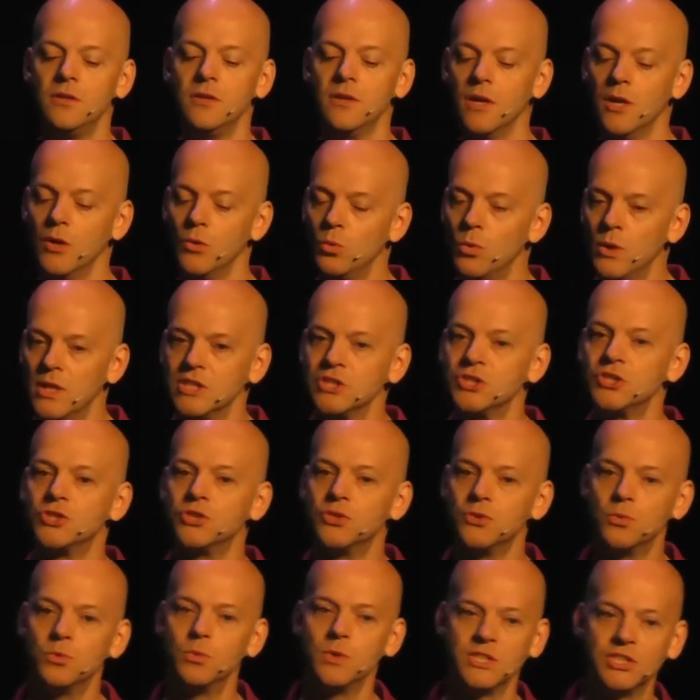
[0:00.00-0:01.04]

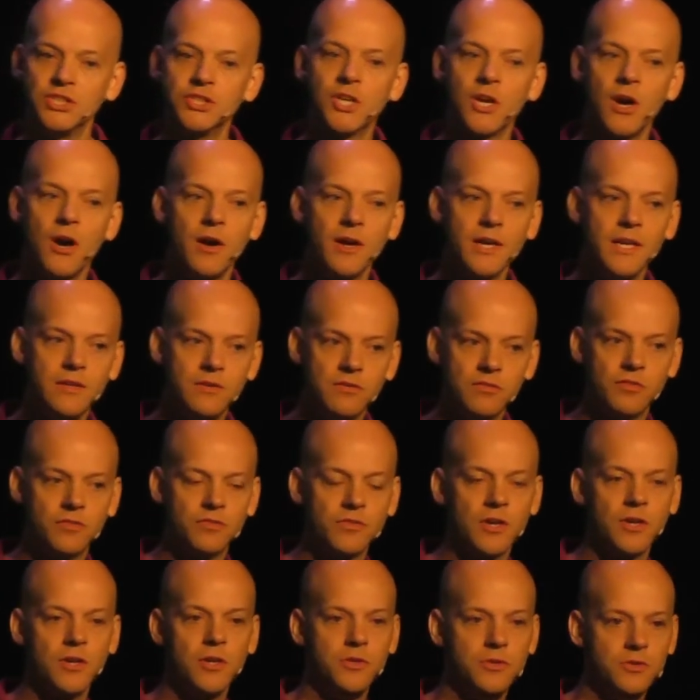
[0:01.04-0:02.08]
which kinds
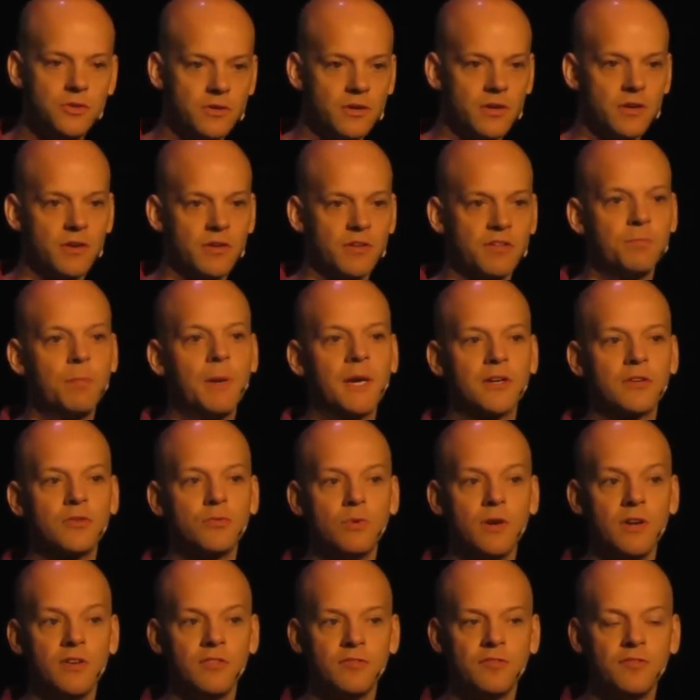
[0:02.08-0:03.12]
of code you can expect to
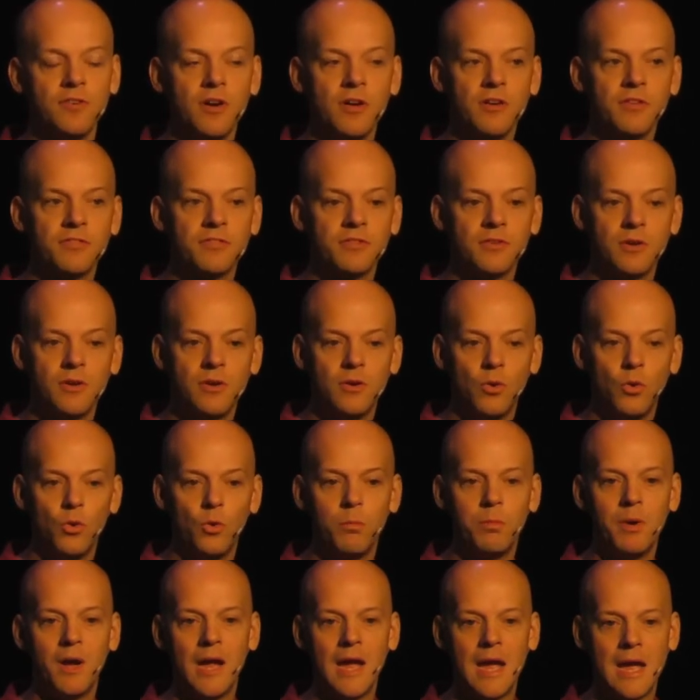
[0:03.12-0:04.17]
run faster,
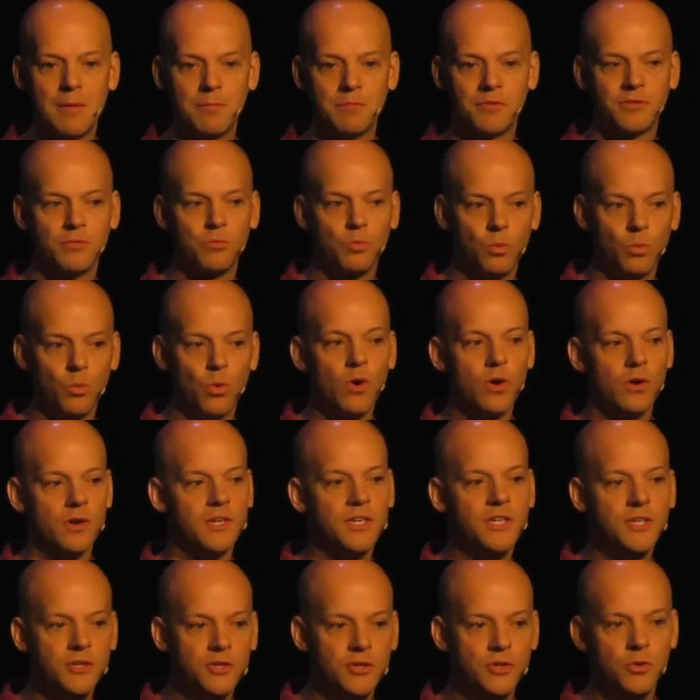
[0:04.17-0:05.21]
or perhaps
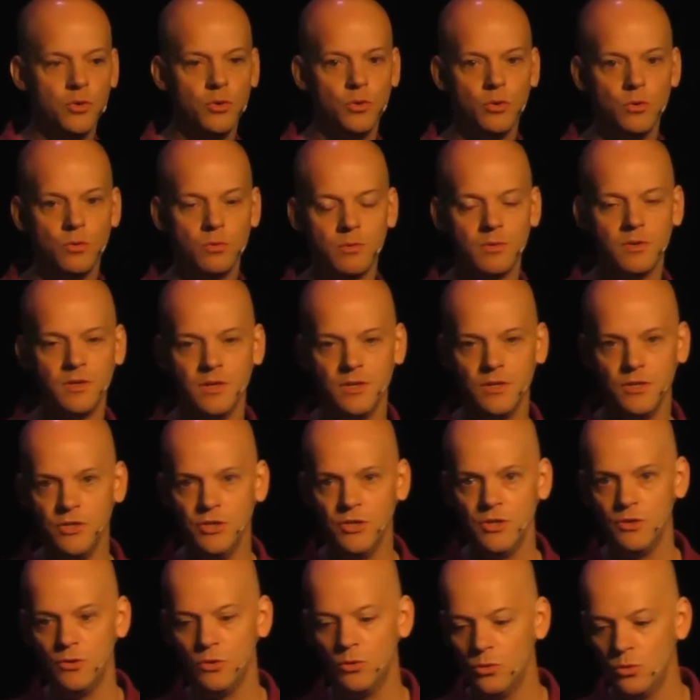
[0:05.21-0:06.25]
what
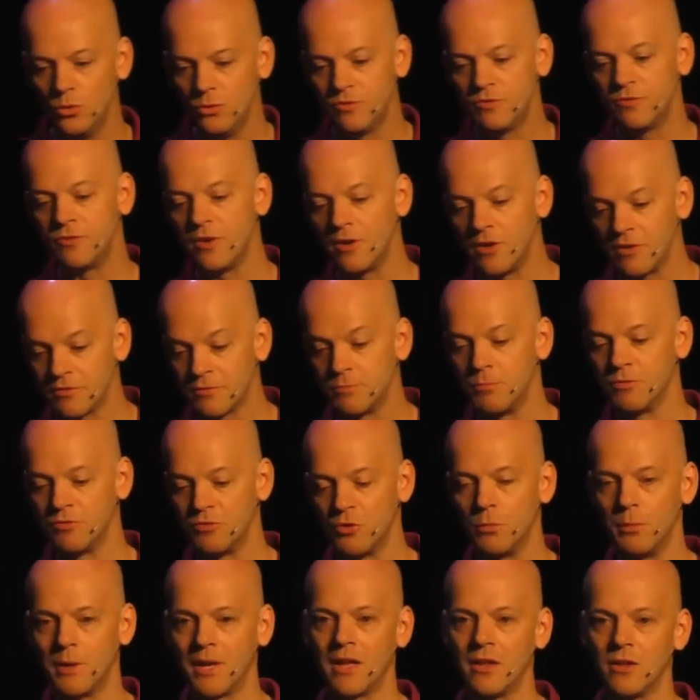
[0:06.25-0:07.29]
new
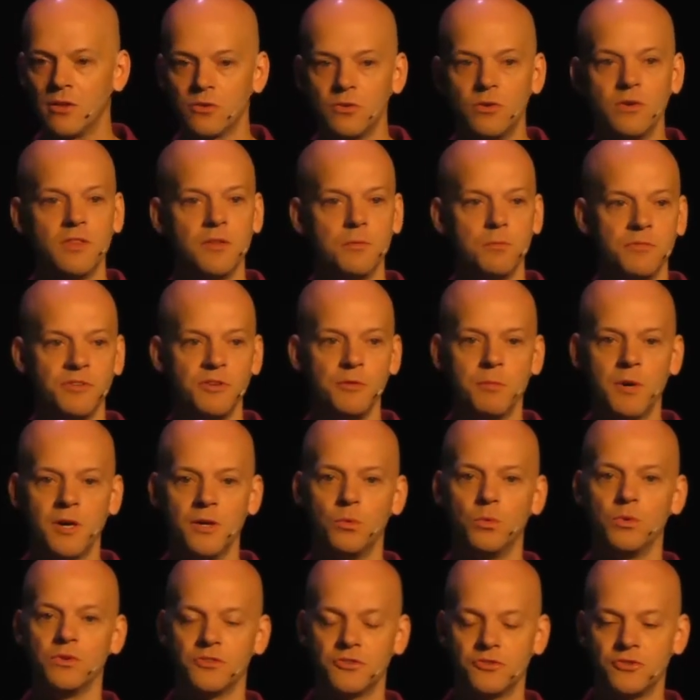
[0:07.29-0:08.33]
fast-performing algorithms you
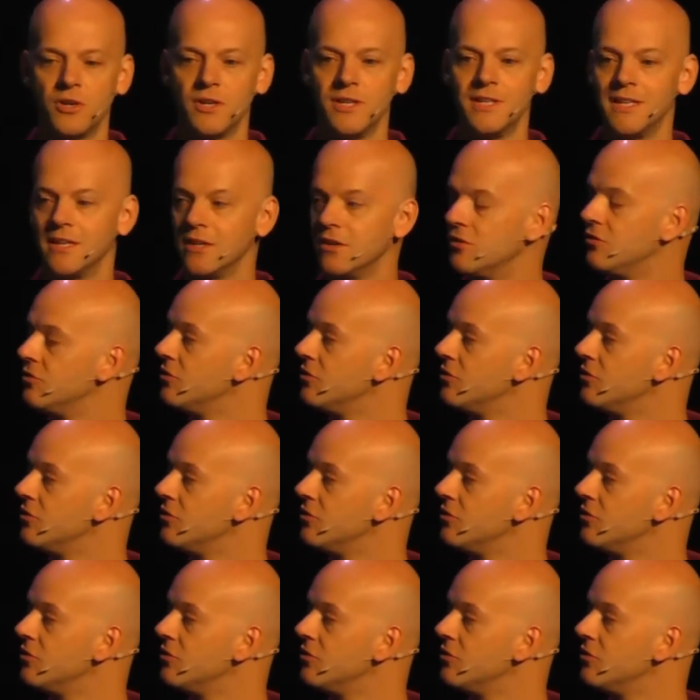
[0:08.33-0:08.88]
might want to try and take